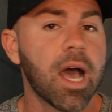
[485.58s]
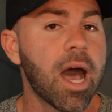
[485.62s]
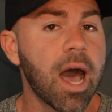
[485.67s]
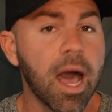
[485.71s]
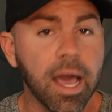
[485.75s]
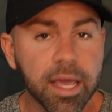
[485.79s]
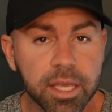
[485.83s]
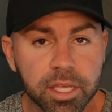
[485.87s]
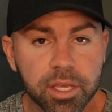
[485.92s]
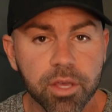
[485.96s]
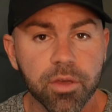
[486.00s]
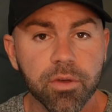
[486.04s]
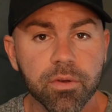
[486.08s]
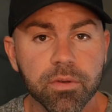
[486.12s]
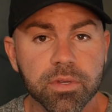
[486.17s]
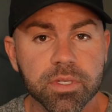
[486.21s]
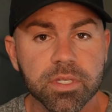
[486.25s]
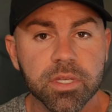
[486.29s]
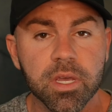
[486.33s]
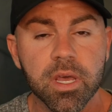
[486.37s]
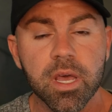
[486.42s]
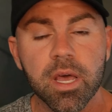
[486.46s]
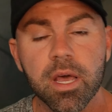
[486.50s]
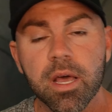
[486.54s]

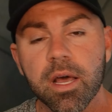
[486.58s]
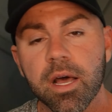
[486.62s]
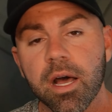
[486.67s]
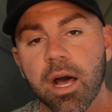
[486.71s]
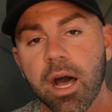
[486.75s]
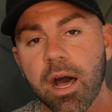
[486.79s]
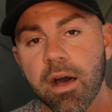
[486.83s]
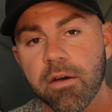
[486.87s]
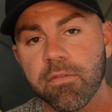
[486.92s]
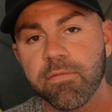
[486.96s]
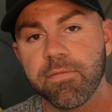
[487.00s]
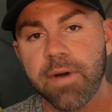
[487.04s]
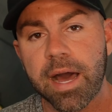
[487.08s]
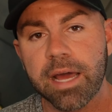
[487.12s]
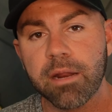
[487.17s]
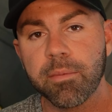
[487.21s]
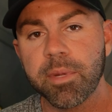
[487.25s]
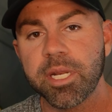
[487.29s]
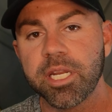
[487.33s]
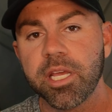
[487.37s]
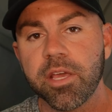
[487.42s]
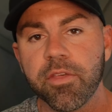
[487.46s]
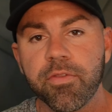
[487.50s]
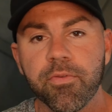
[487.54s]
IUs of
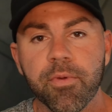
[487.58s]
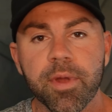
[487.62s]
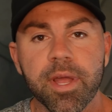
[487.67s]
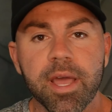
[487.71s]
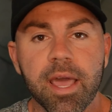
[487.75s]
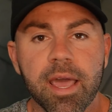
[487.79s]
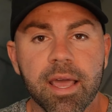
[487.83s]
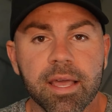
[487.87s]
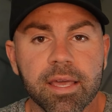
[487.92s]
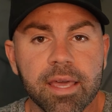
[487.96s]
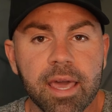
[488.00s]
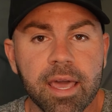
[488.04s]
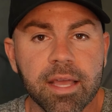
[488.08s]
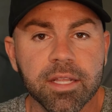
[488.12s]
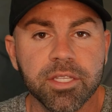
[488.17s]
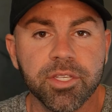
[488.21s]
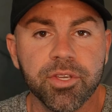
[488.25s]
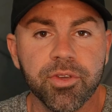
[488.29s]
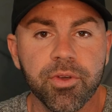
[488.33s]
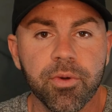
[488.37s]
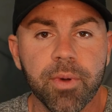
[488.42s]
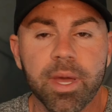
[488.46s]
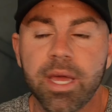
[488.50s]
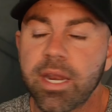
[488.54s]
vitamin D3 and
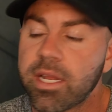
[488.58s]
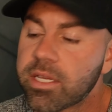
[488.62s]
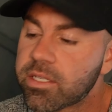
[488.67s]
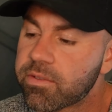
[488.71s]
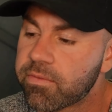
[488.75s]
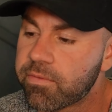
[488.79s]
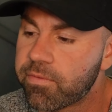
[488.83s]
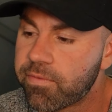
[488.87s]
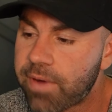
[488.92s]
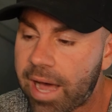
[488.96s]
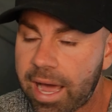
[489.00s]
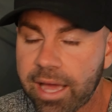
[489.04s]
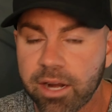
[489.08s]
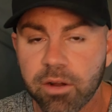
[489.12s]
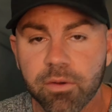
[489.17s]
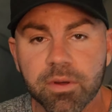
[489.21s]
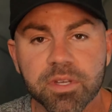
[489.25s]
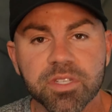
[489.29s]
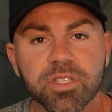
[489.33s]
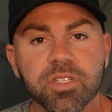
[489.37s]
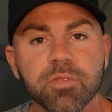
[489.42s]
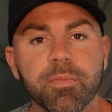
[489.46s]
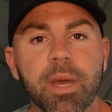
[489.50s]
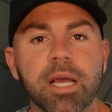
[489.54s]
K2. It is vital,
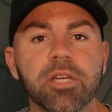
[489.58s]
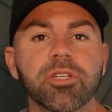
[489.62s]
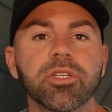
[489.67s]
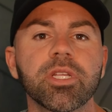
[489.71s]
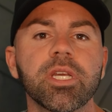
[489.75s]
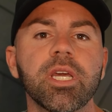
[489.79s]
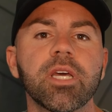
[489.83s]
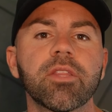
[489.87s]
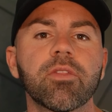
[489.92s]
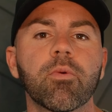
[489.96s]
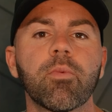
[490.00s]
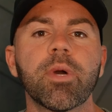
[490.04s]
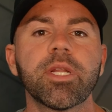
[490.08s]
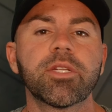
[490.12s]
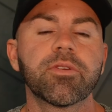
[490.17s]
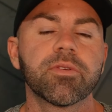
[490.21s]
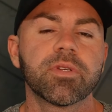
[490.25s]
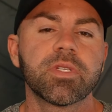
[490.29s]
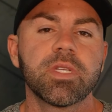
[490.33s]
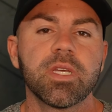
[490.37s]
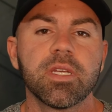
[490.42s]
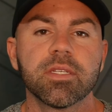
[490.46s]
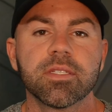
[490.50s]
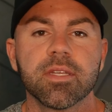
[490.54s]
especially in the winter
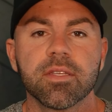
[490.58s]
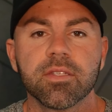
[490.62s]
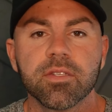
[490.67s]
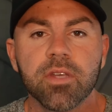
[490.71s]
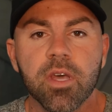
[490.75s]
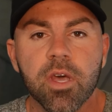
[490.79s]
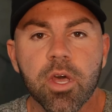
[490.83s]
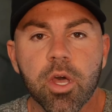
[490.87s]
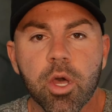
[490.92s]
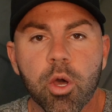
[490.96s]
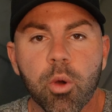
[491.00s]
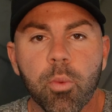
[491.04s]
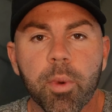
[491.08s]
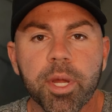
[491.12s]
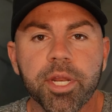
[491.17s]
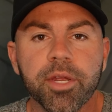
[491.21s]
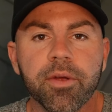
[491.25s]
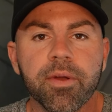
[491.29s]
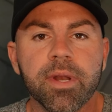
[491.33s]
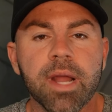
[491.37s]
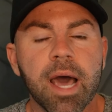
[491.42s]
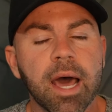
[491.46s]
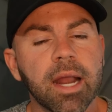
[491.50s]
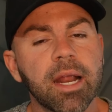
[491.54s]
seasons when you're
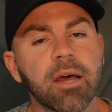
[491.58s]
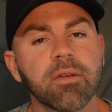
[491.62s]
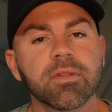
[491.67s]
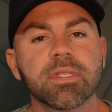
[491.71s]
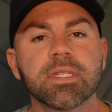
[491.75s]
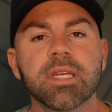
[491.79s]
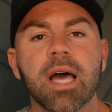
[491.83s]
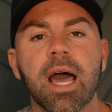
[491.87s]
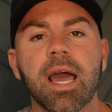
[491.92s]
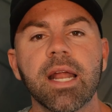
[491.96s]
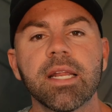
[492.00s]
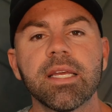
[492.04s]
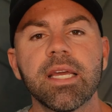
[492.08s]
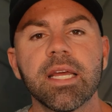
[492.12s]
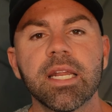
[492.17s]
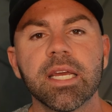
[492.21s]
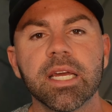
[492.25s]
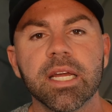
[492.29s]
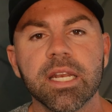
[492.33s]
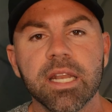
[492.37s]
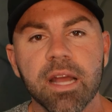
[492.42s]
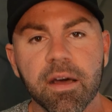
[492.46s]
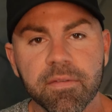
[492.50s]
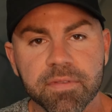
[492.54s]
not outside getting
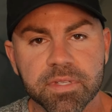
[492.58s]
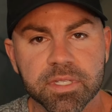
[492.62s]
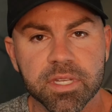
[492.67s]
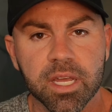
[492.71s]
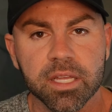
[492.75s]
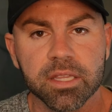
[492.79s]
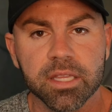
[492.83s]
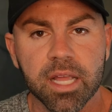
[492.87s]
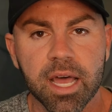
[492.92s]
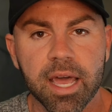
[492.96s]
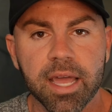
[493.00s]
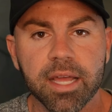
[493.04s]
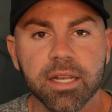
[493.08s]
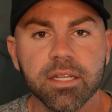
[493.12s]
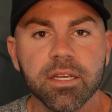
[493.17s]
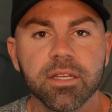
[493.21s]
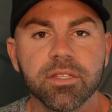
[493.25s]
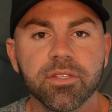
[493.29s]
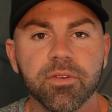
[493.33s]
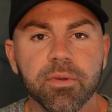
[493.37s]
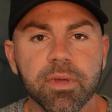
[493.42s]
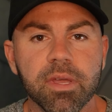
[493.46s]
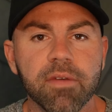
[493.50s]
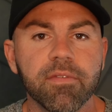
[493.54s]
enough sunlight
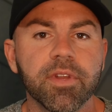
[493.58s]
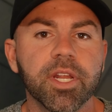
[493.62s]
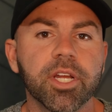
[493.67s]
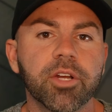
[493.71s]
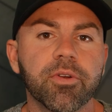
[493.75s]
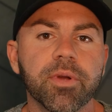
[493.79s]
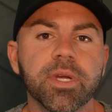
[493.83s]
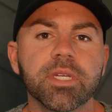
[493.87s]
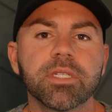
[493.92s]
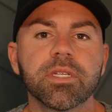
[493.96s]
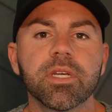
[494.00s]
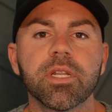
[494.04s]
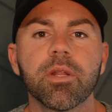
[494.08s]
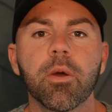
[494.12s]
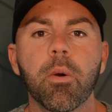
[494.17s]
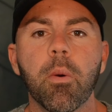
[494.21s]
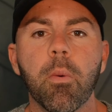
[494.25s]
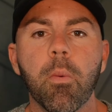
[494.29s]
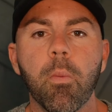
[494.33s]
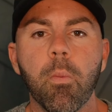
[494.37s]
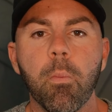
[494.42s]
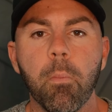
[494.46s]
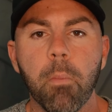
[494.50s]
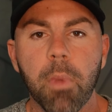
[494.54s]
to even increase it
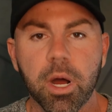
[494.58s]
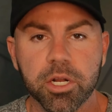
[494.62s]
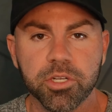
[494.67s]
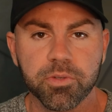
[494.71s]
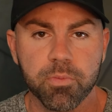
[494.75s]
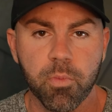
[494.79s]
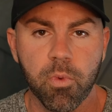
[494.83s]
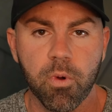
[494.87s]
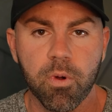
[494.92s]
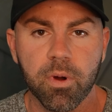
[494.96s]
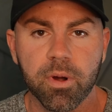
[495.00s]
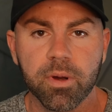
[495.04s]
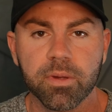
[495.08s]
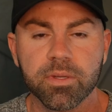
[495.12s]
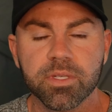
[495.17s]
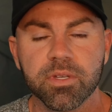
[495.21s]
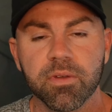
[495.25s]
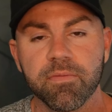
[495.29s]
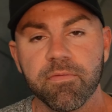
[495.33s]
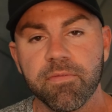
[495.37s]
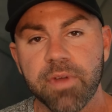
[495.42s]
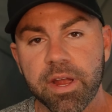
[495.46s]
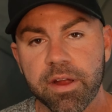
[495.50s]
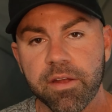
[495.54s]
much more. So
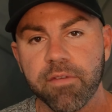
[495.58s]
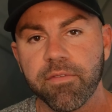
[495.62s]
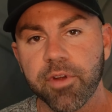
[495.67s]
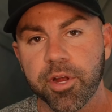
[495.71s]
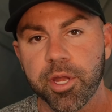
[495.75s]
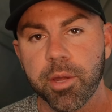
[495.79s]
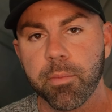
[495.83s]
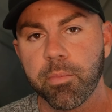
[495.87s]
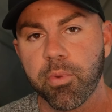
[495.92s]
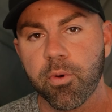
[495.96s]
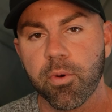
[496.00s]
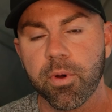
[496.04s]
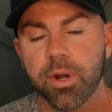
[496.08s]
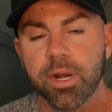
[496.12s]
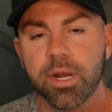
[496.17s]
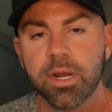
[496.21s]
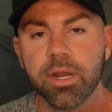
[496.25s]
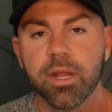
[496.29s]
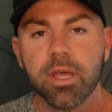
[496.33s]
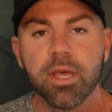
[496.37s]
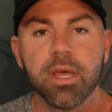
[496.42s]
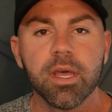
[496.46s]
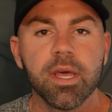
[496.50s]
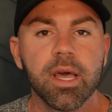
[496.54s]
very
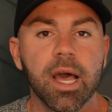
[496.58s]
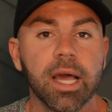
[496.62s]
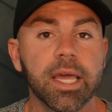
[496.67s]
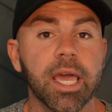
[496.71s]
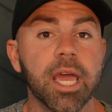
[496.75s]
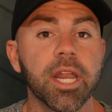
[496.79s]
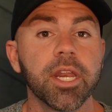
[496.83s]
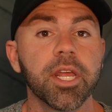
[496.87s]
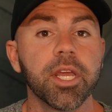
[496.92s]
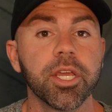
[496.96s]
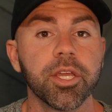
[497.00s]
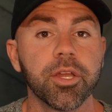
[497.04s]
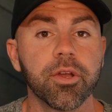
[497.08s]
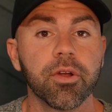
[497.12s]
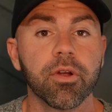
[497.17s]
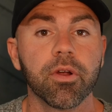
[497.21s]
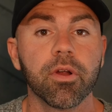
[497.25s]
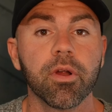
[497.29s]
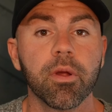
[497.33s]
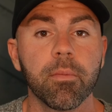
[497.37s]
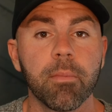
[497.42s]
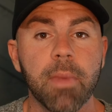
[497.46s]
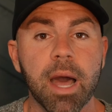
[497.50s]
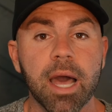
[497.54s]
important. Again,
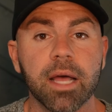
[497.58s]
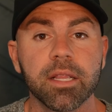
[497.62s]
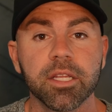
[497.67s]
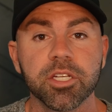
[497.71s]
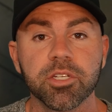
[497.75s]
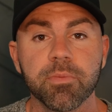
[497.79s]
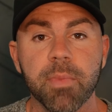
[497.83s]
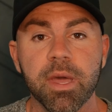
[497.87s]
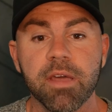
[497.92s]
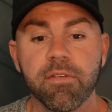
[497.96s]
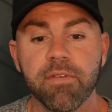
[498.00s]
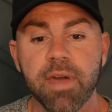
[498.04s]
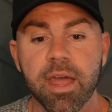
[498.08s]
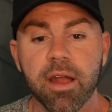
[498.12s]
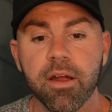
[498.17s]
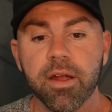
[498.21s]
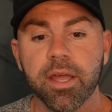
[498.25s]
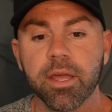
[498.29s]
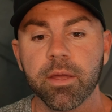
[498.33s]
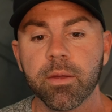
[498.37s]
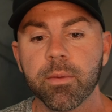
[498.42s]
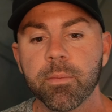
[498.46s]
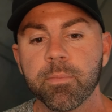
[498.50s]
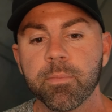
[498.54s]
your mileage may vary.